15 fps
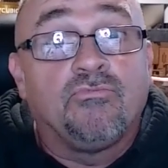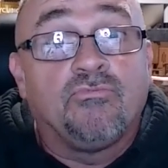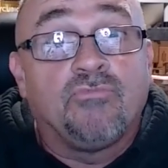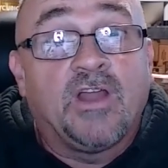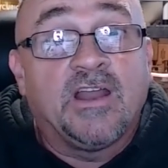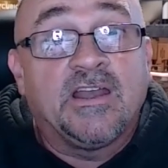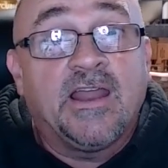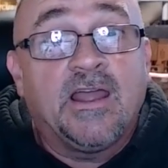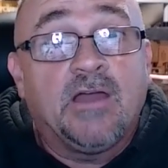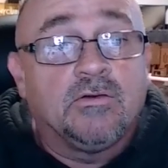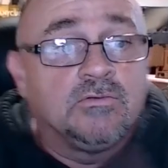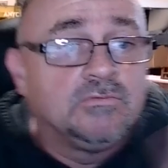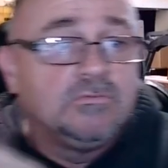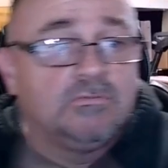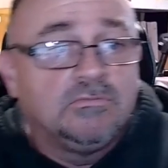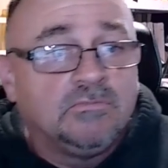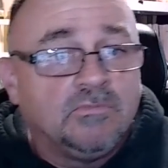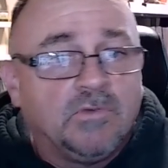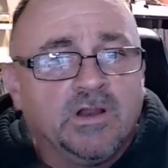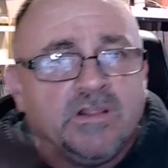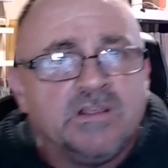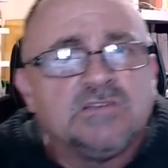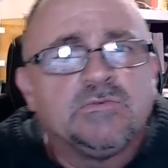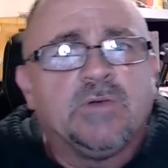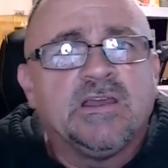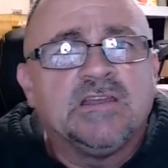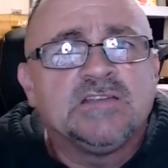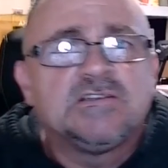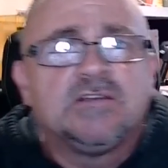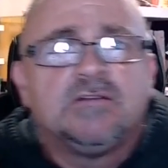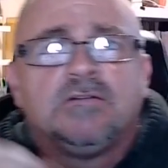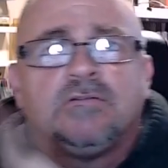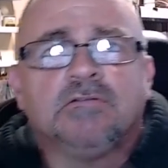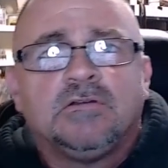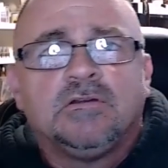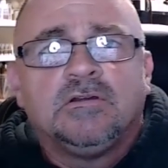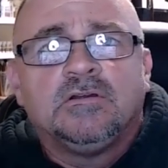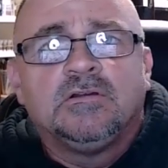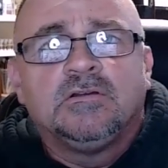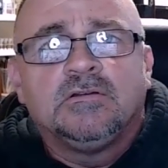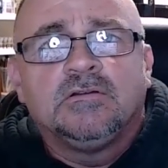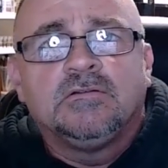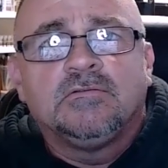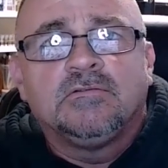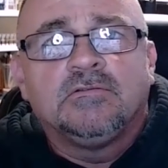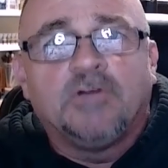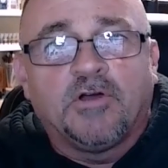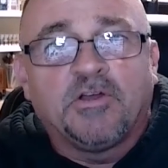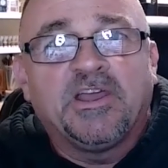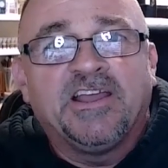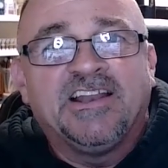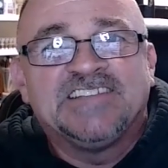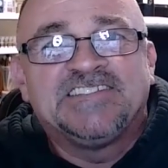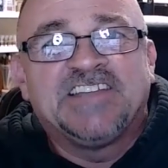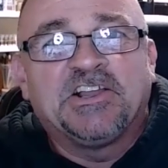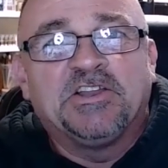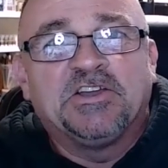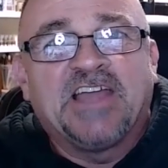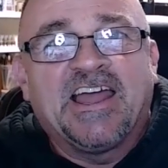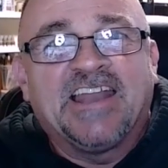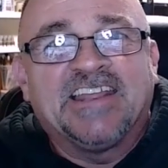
right now, one of these ways. Okay, let's take a look at